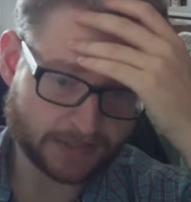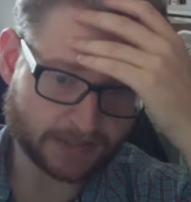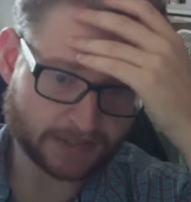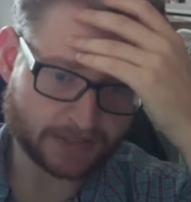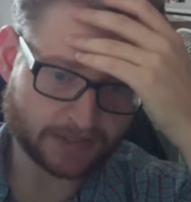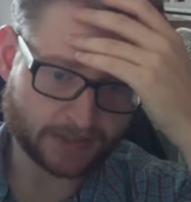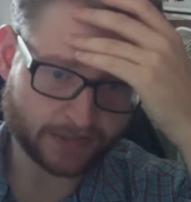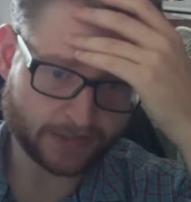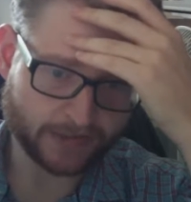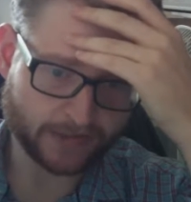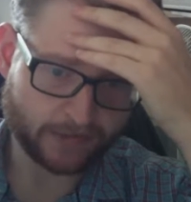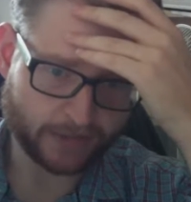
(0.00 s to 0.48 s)

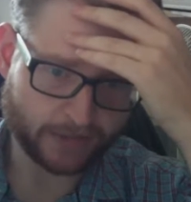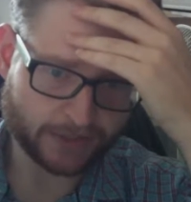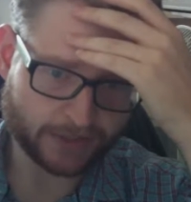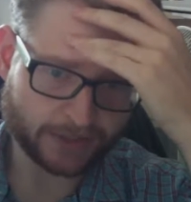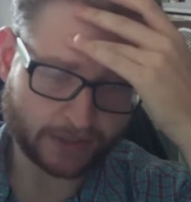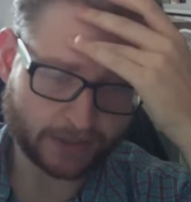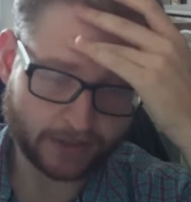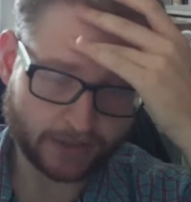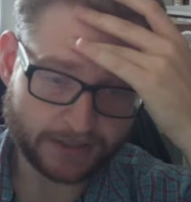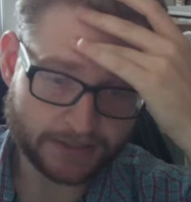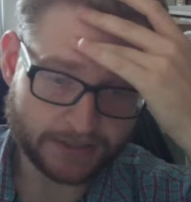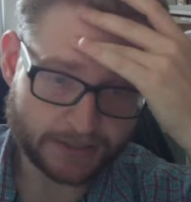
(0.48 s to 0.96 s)
silly
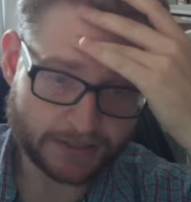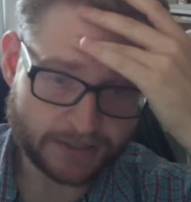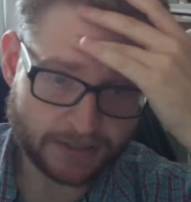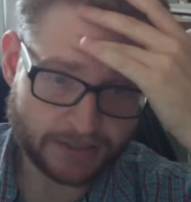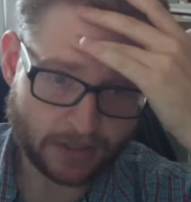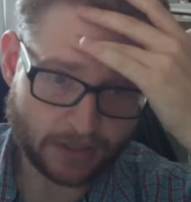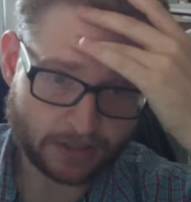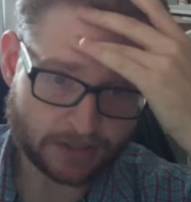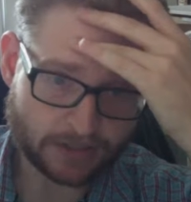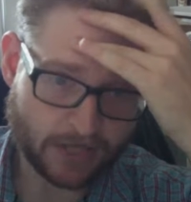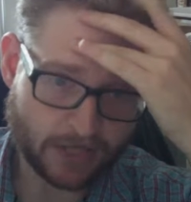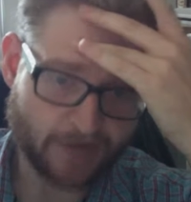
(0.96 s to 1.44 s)
question. At least it
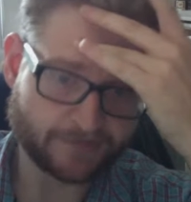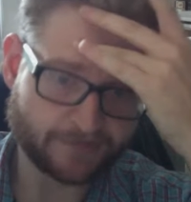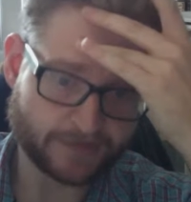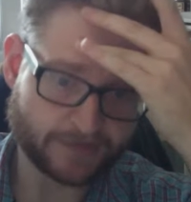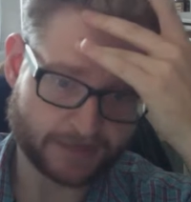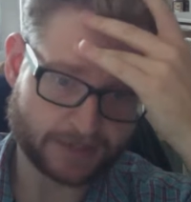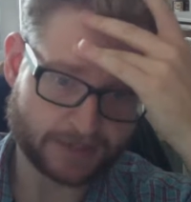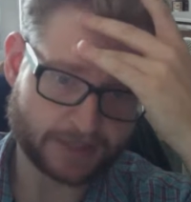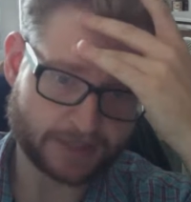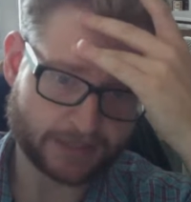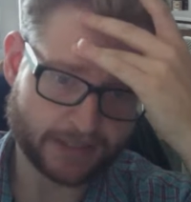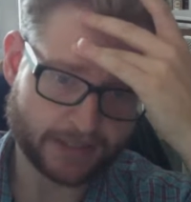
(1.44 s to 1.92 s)
starts off as
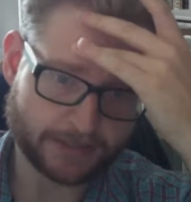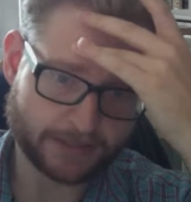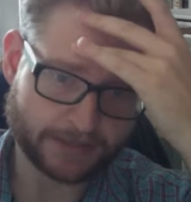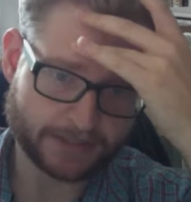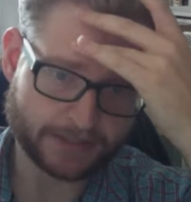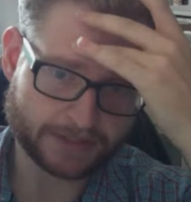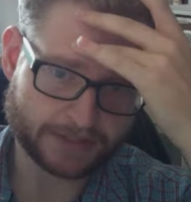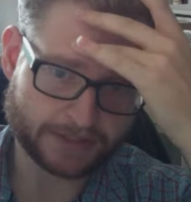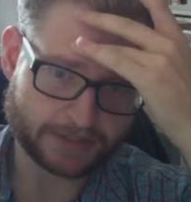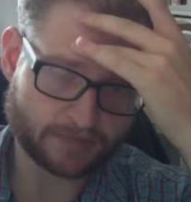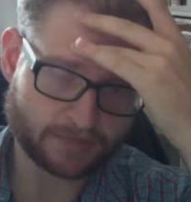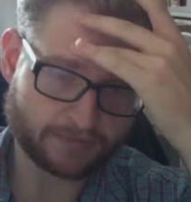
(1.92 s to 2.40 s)
a silly
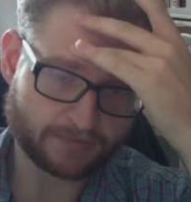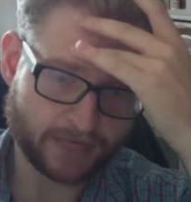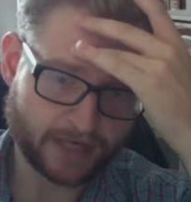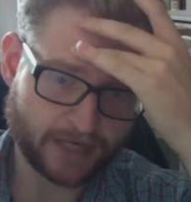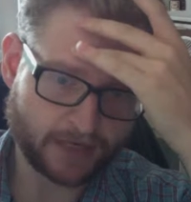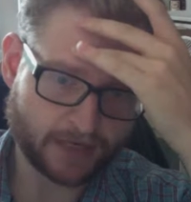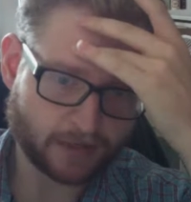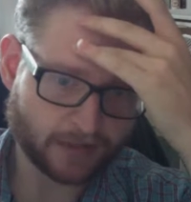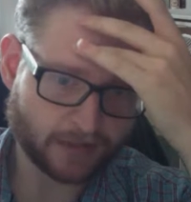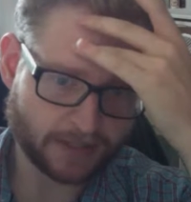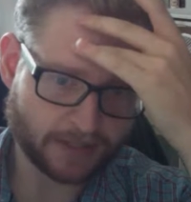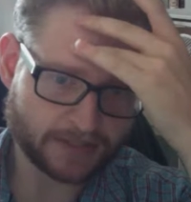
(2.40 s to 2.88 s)
question. Many
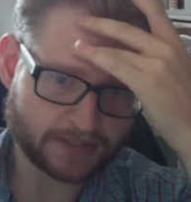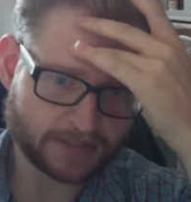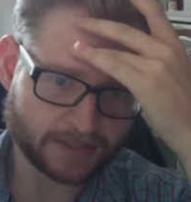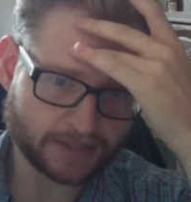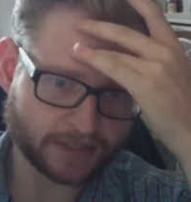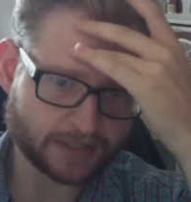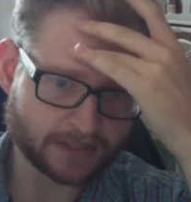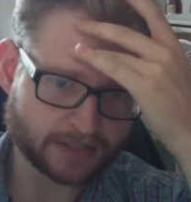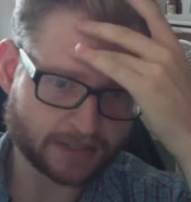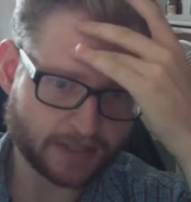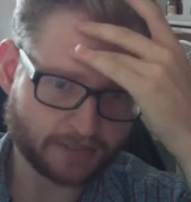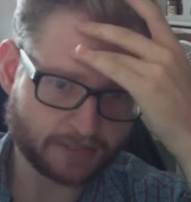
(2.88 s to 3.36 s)
good
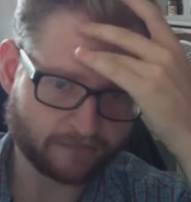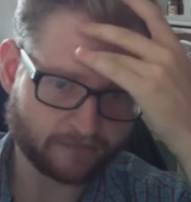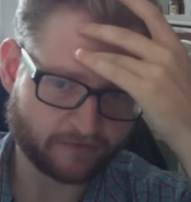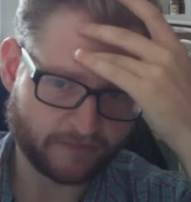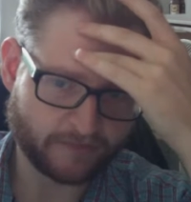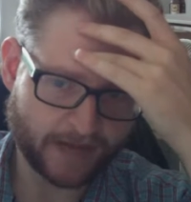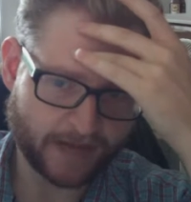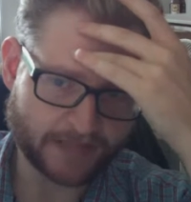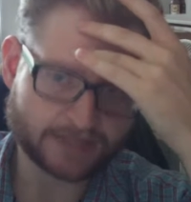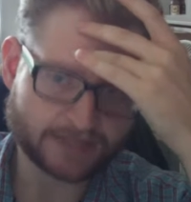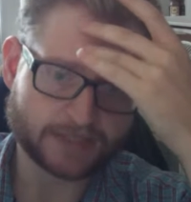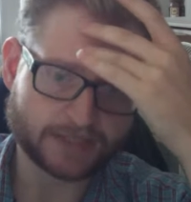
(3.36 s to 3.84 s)
insights come from
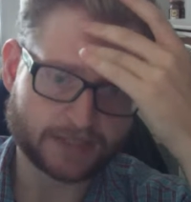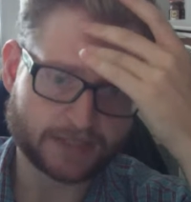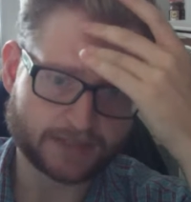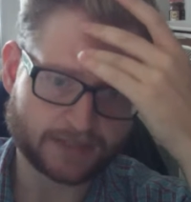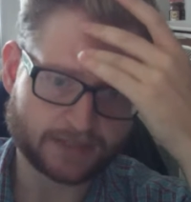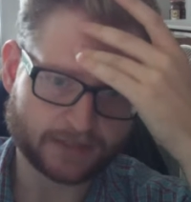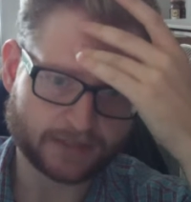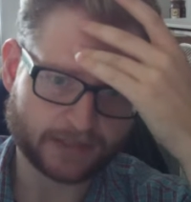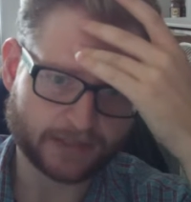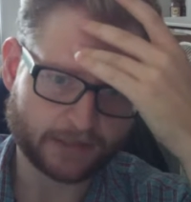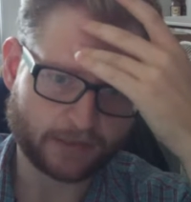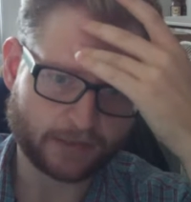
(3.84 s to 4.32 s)
asking
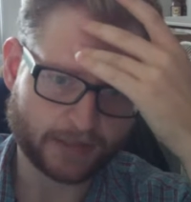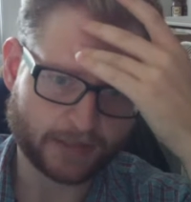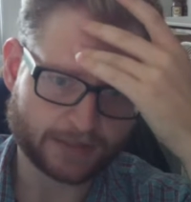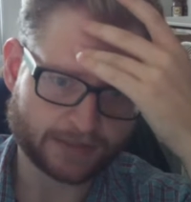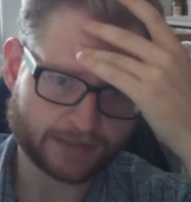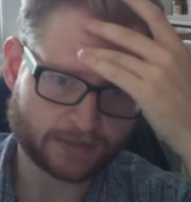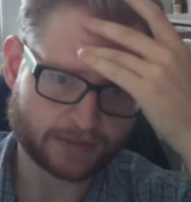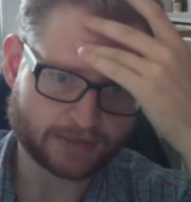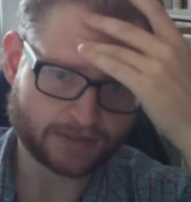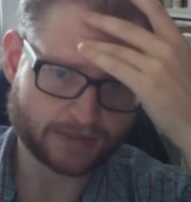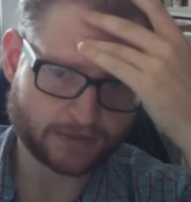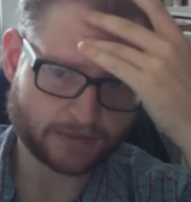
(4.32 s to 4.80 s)
silly
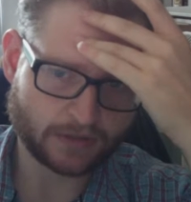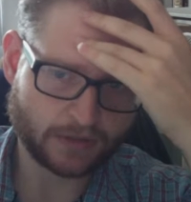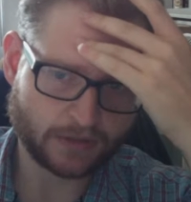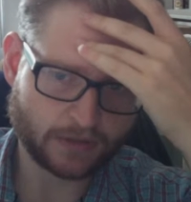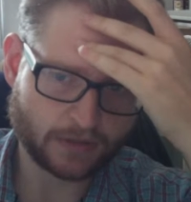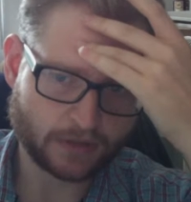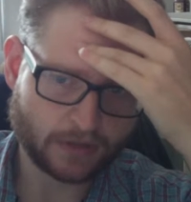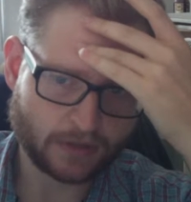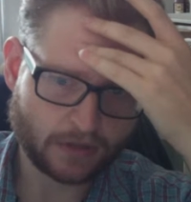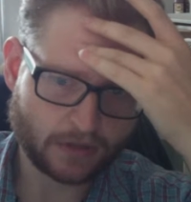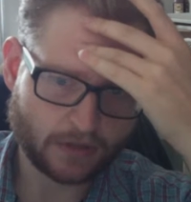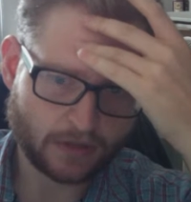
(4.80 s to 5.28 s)
questions.
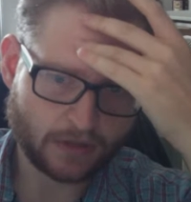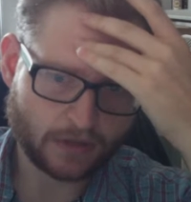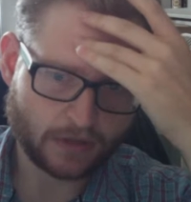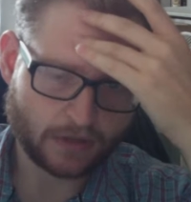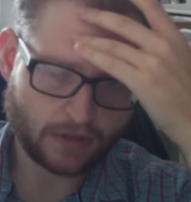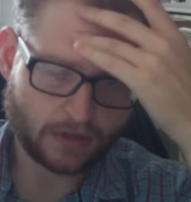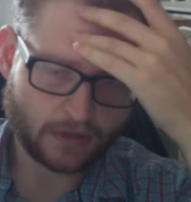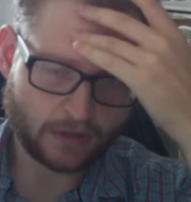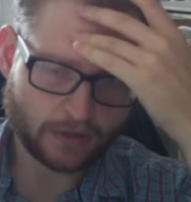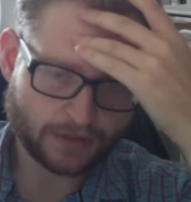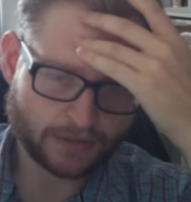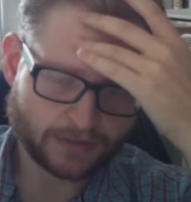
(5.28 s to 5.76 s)

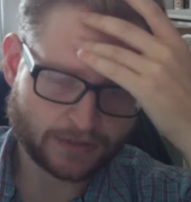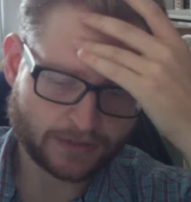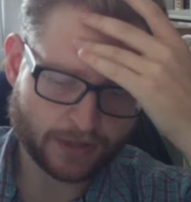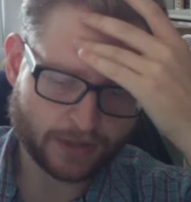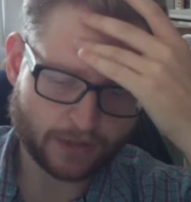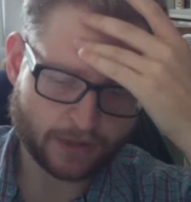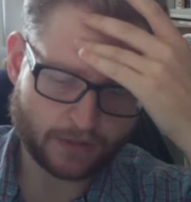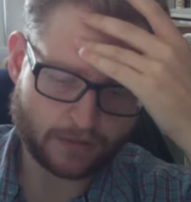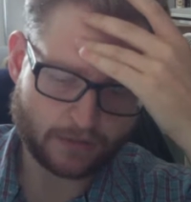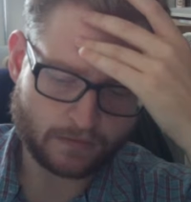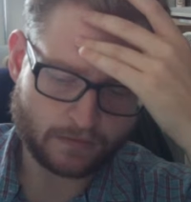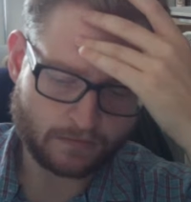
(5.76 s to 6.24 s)

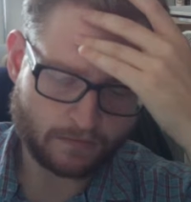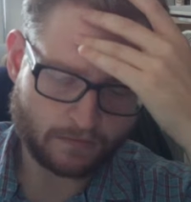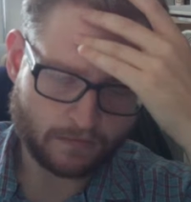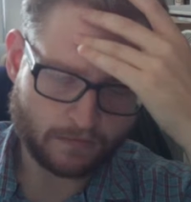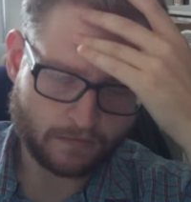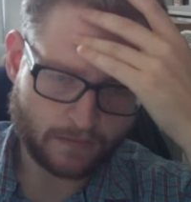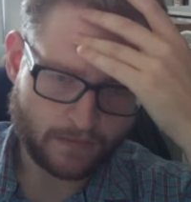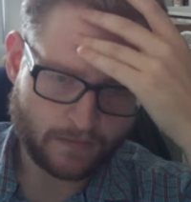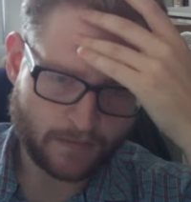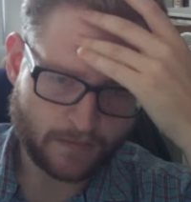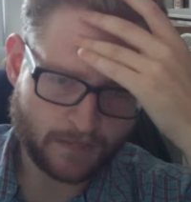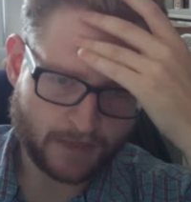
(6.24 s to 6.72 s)
So
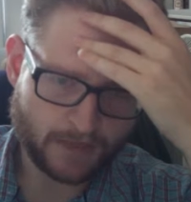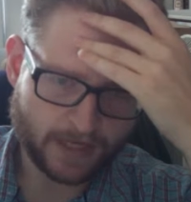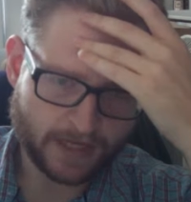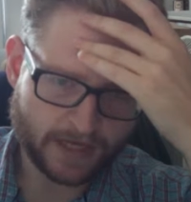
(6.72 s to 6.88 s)
in